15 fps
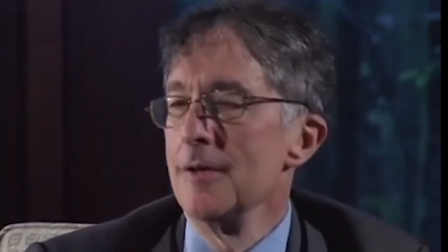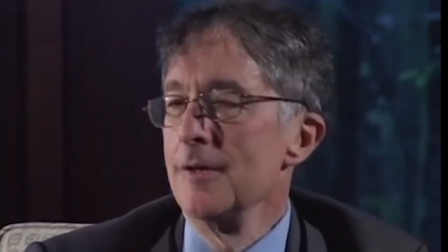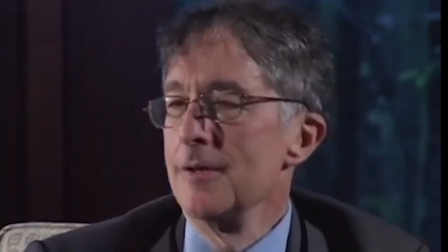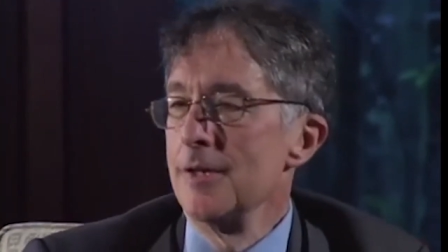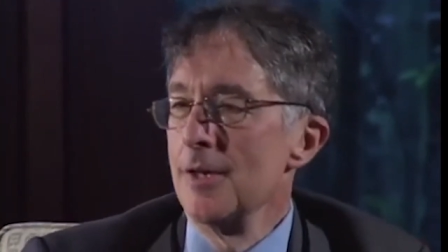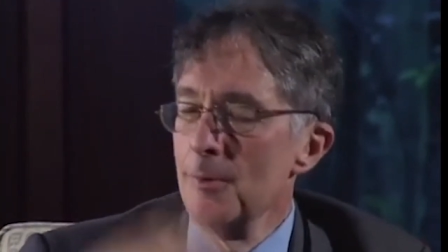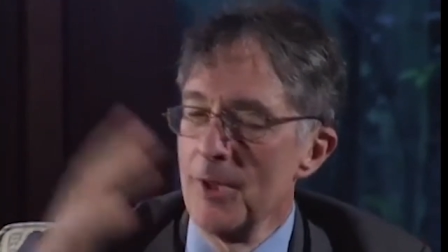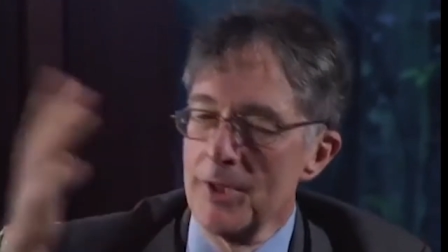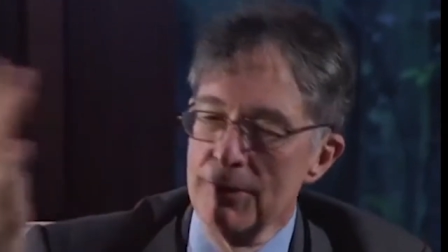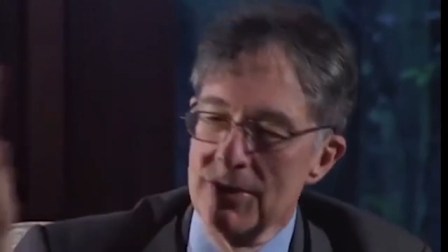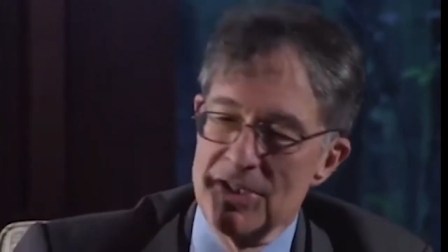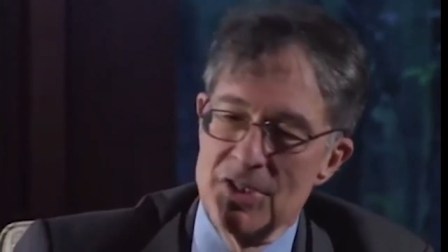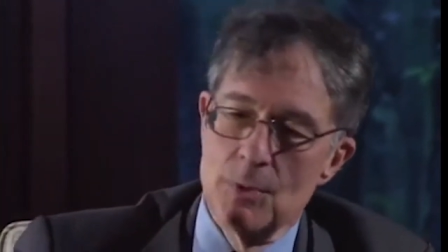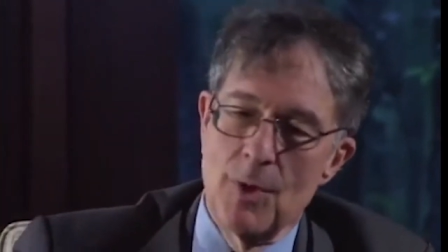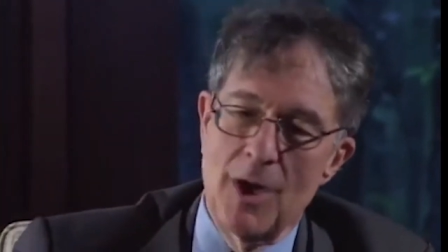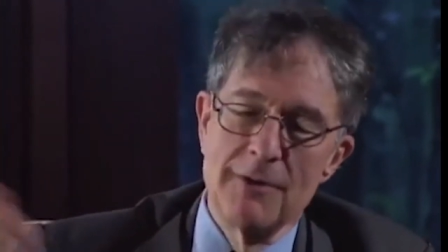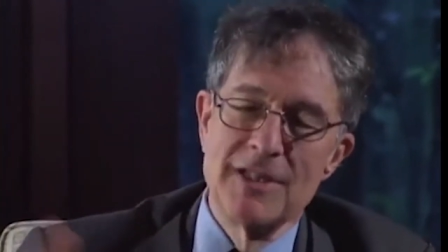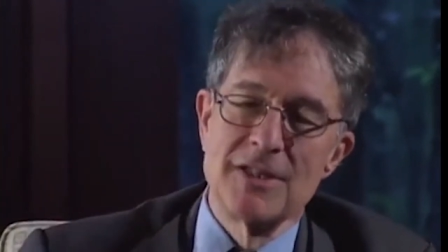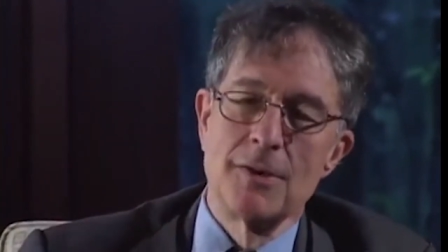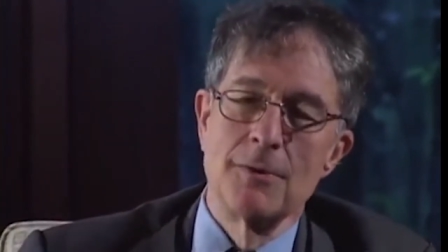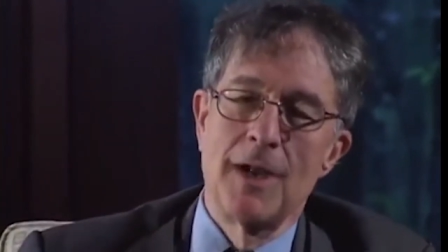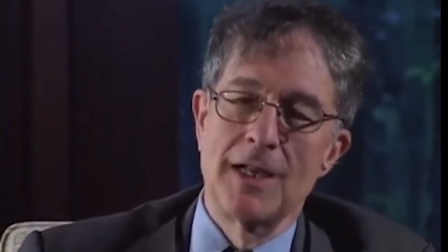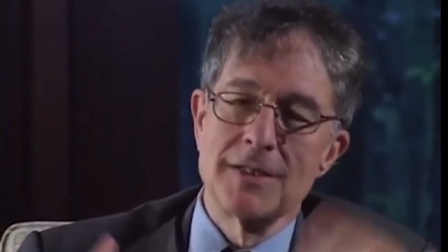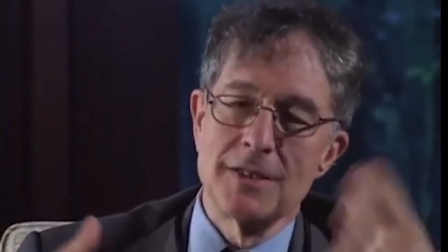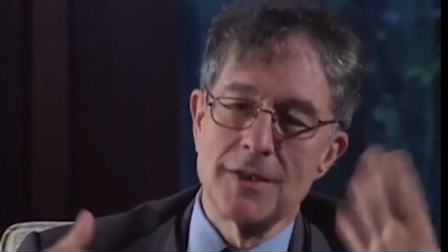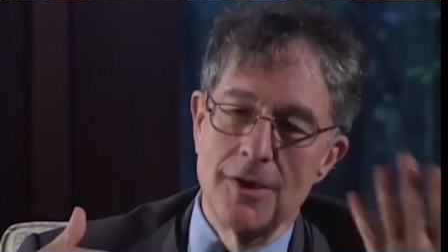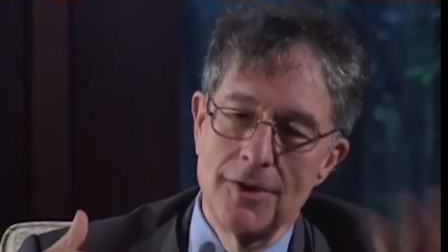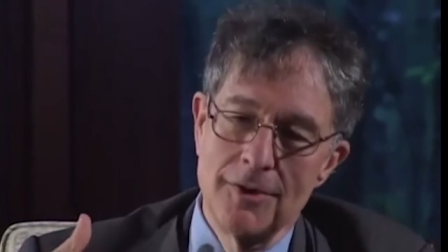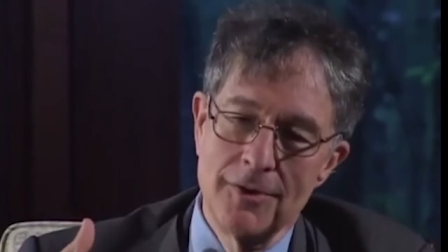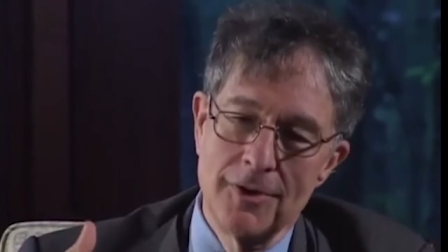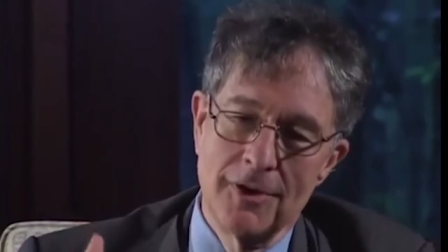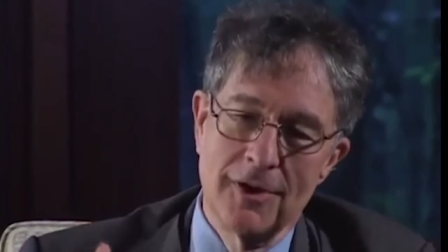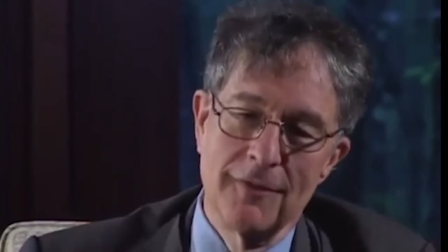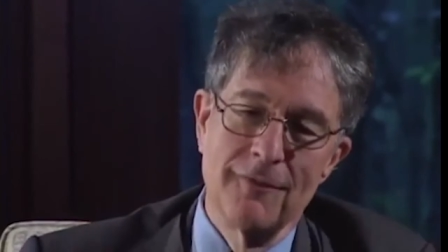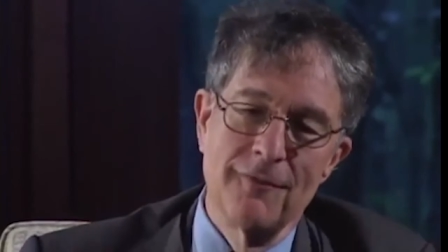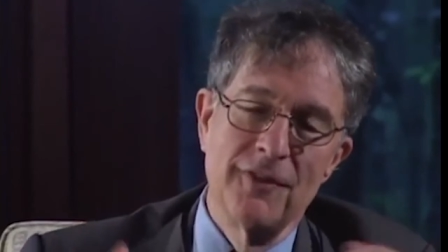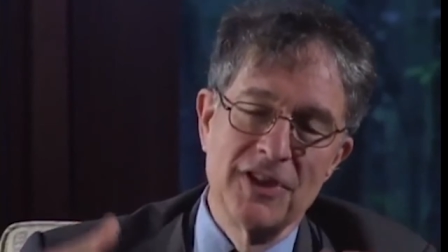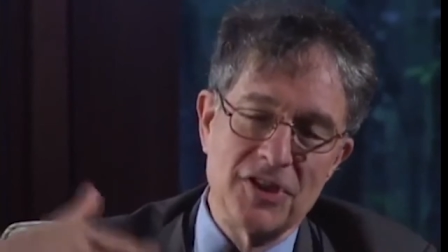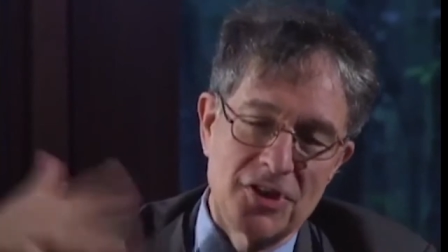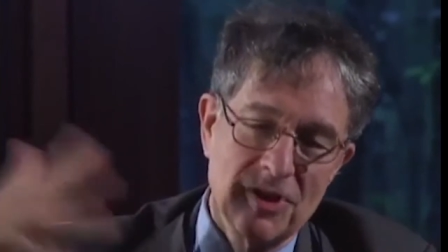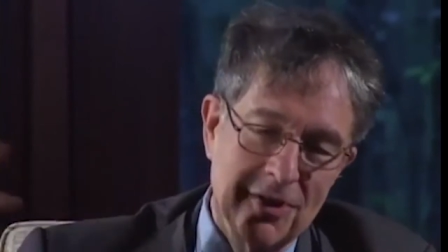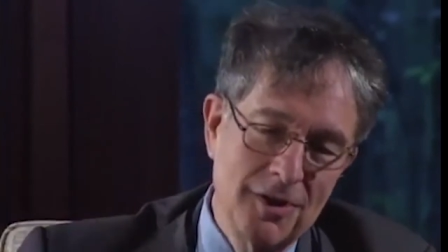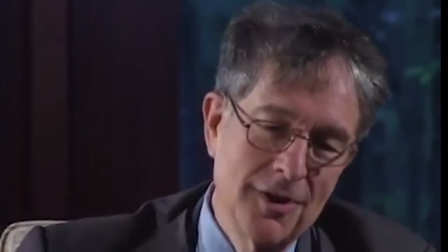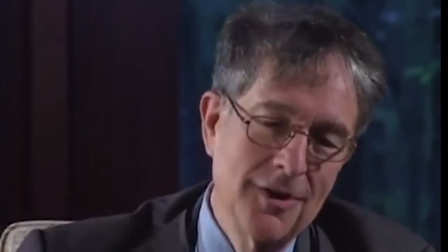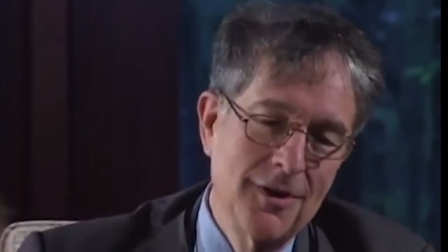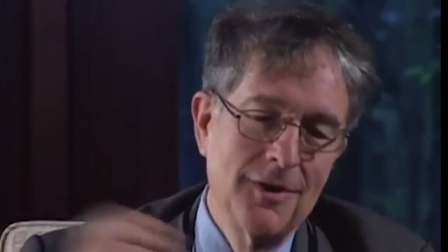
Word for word: You know, whether it's Suarez Orozco or Fisher